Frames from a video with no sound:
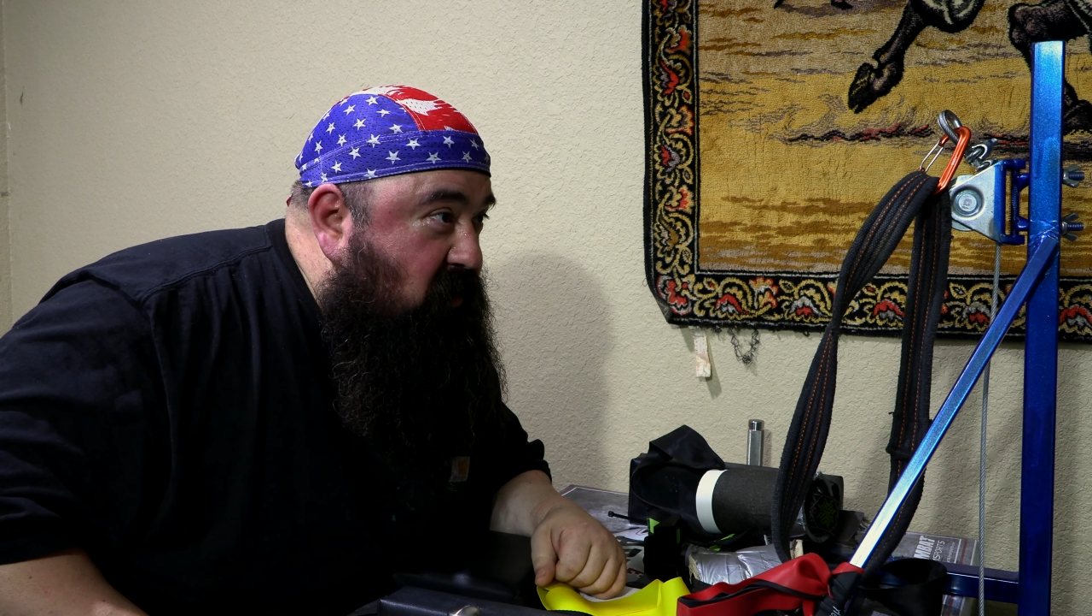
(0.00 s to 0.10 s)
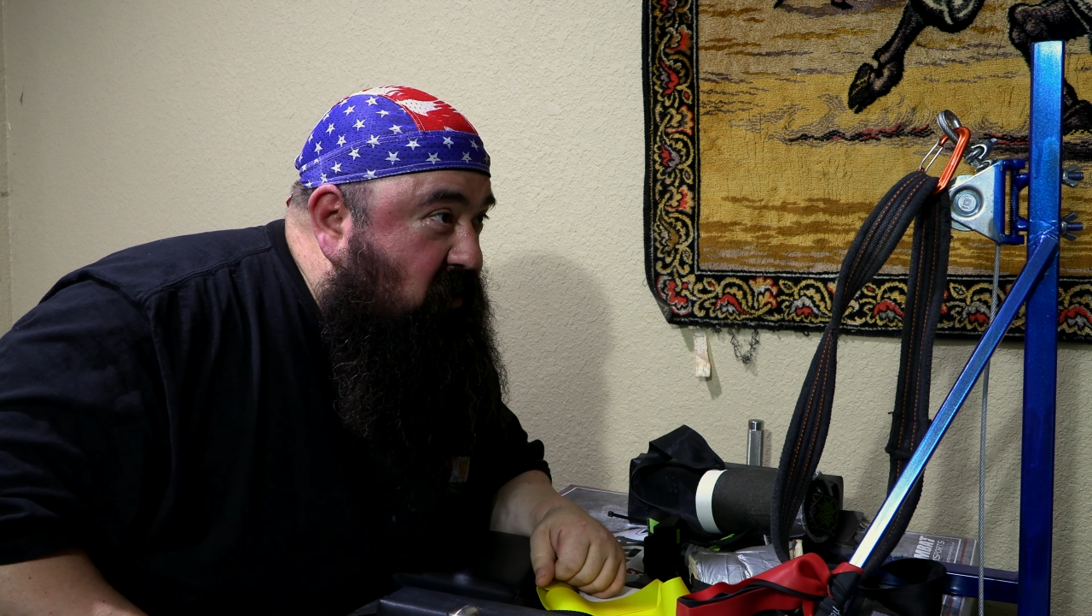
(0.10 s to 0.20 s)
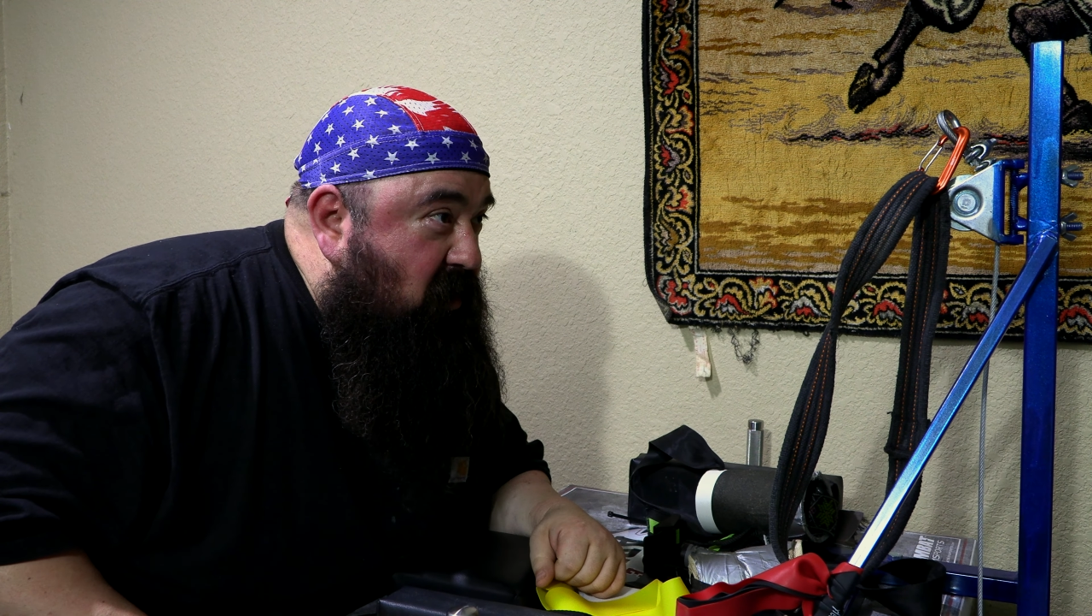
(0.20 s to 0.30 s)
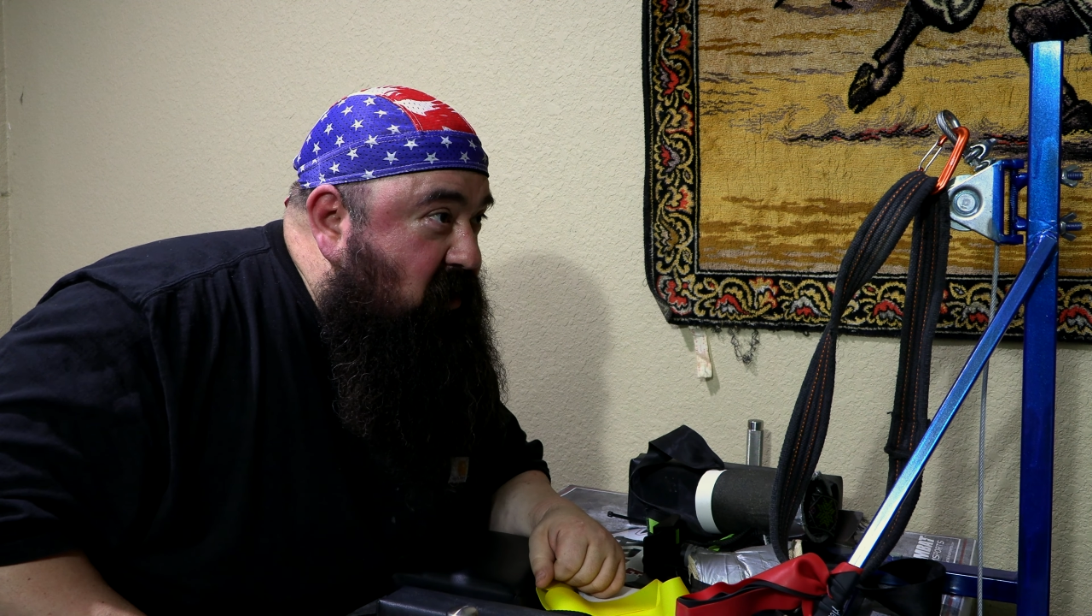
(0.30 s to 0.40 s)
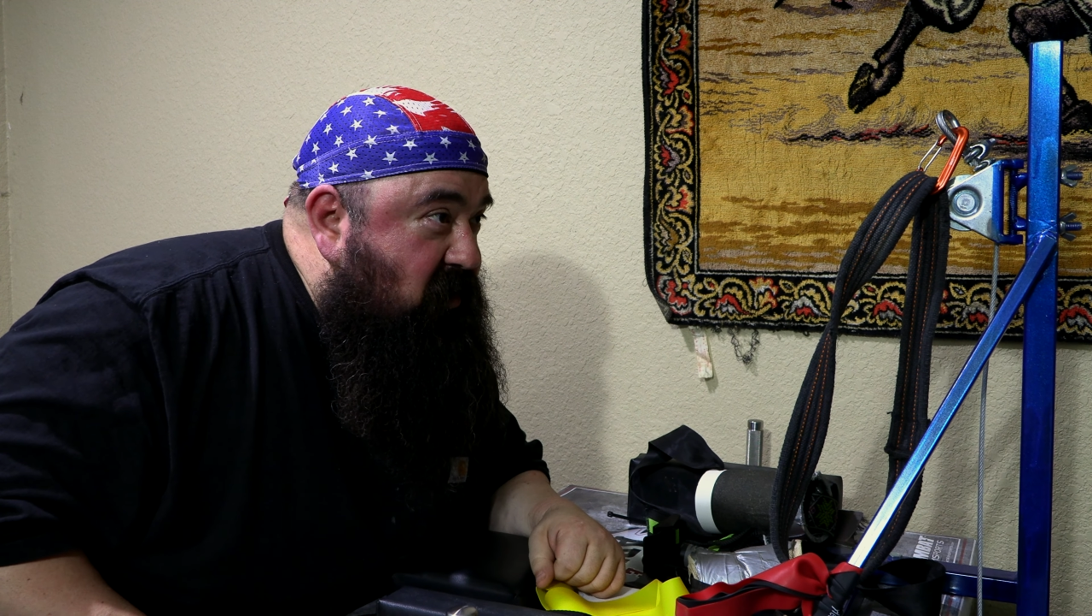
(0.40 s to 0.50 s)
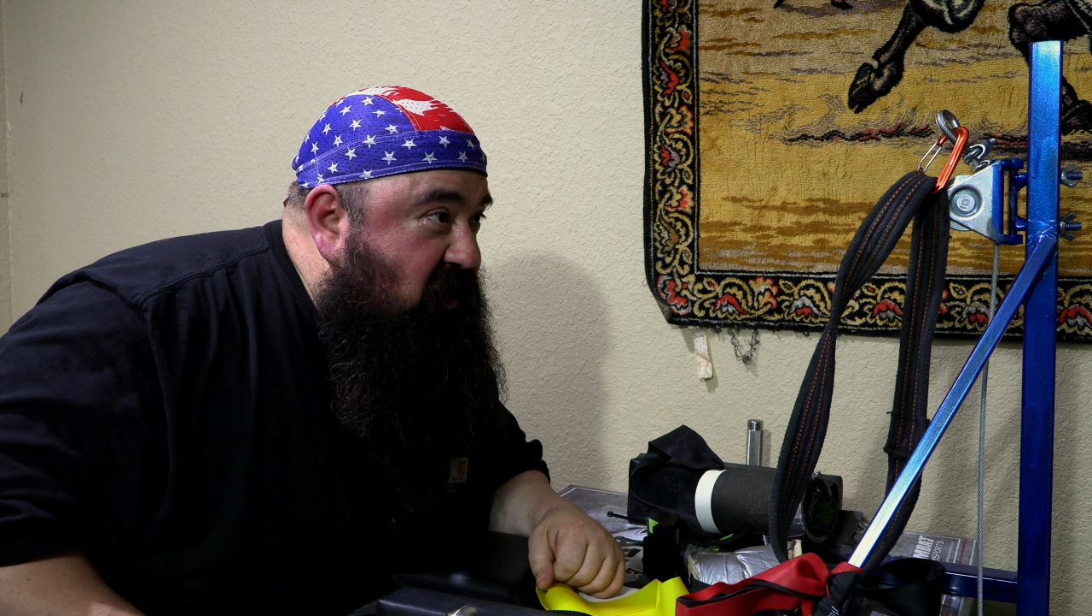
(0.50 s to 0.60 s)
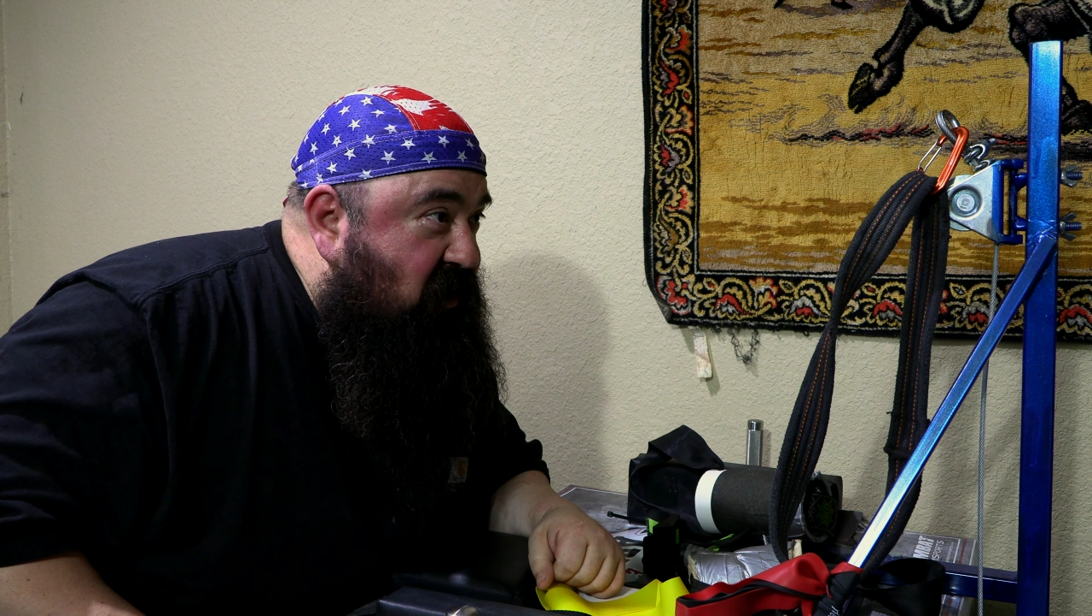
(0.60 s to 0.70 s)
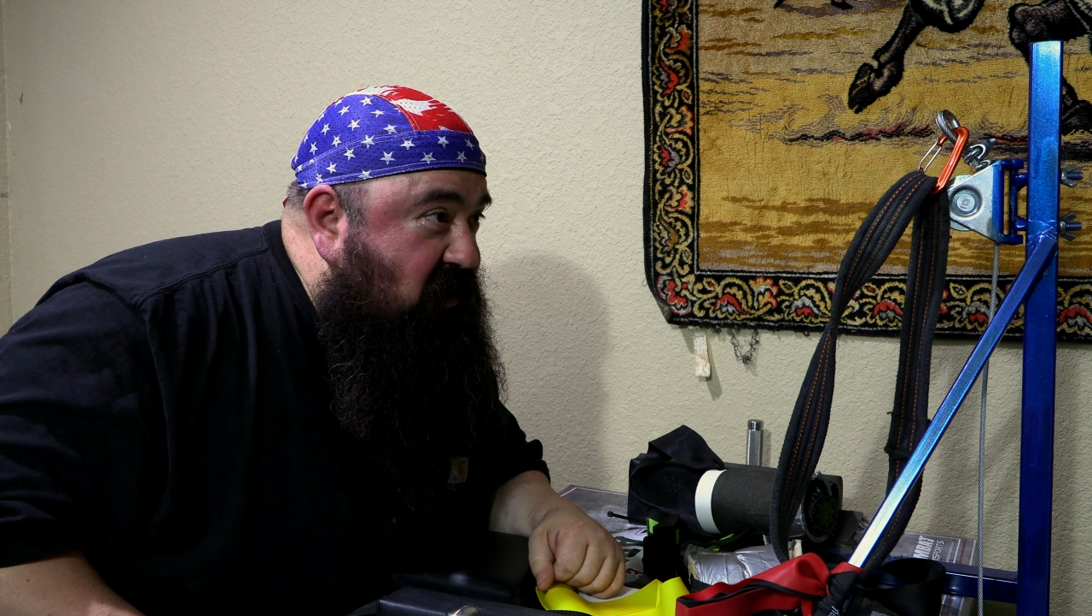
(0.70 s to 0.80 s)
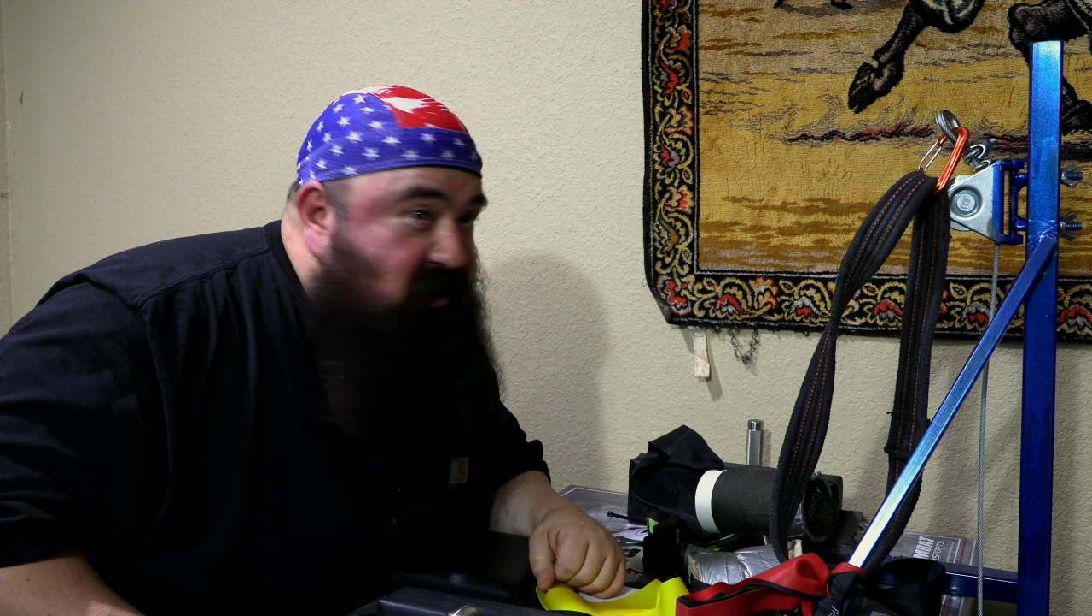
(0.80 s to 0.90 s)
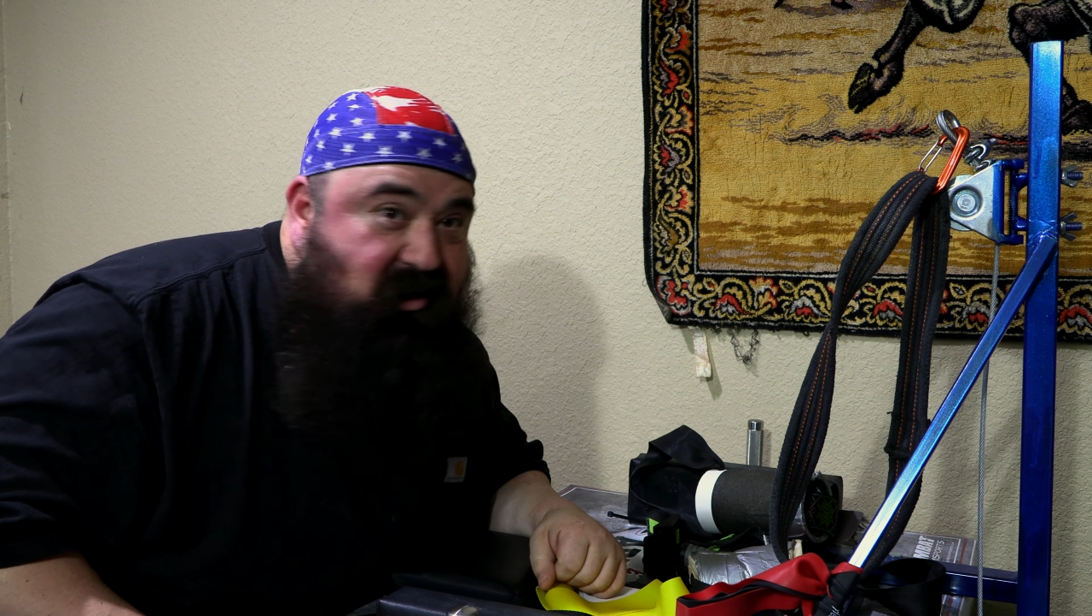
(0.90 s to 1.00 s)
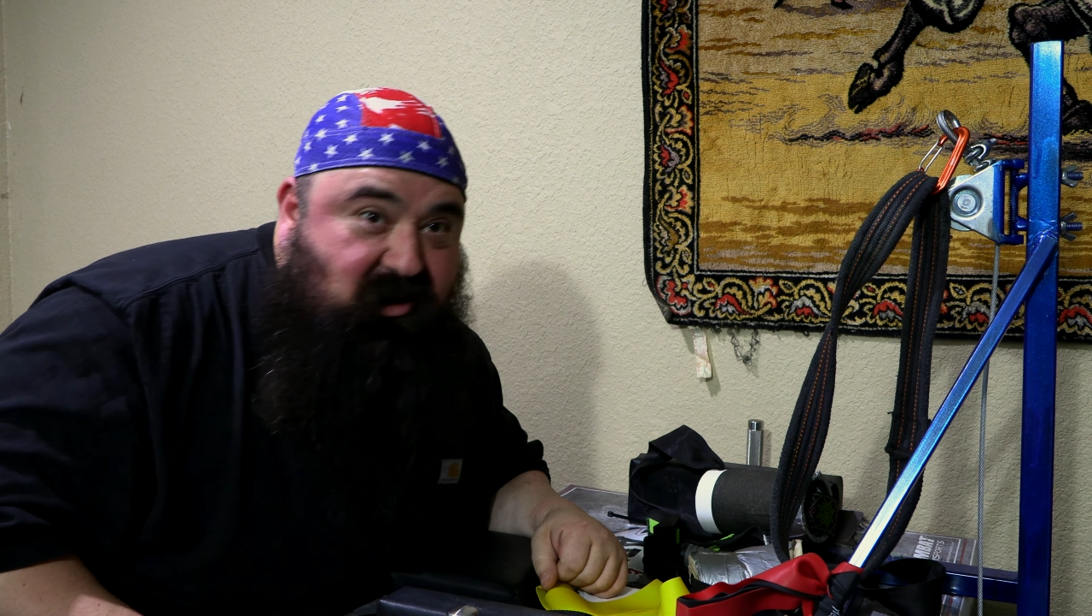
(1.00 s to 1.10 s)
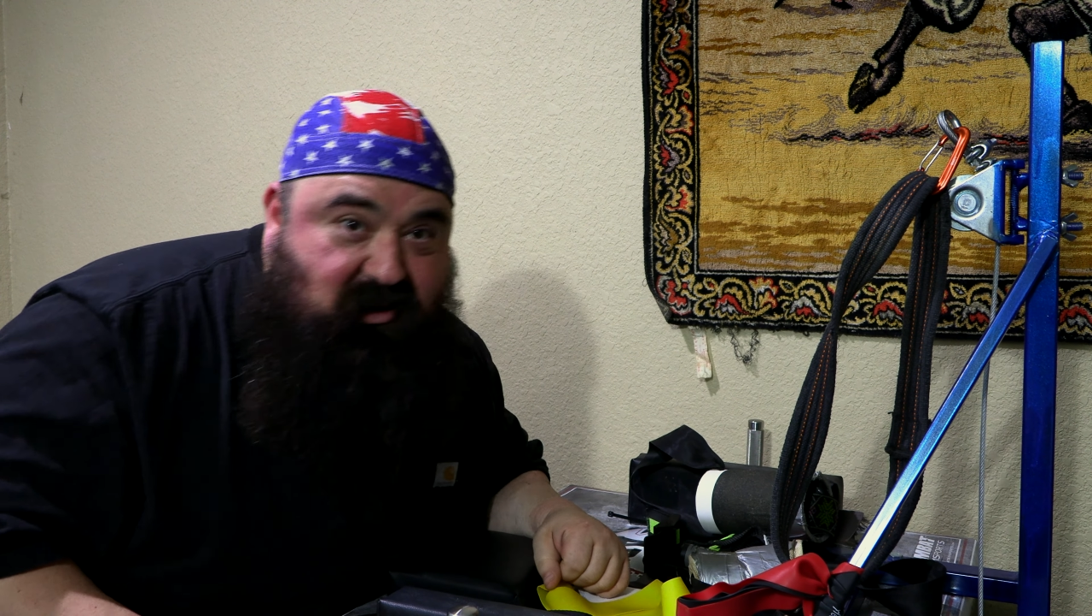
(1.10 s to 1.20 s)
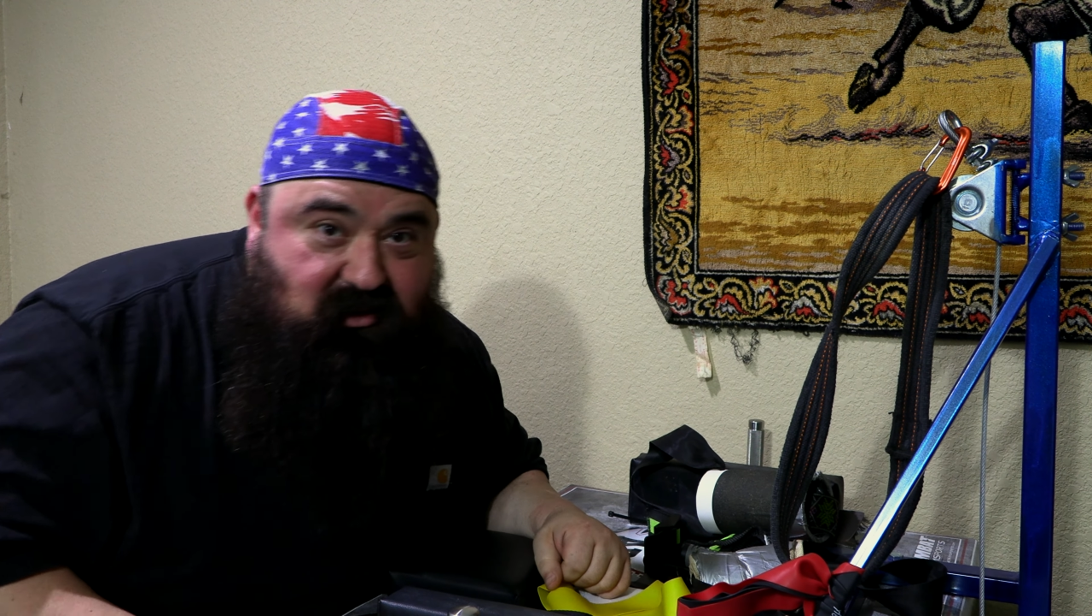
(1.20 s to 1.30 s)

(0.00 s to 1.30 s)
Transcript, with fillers: sergeant's head just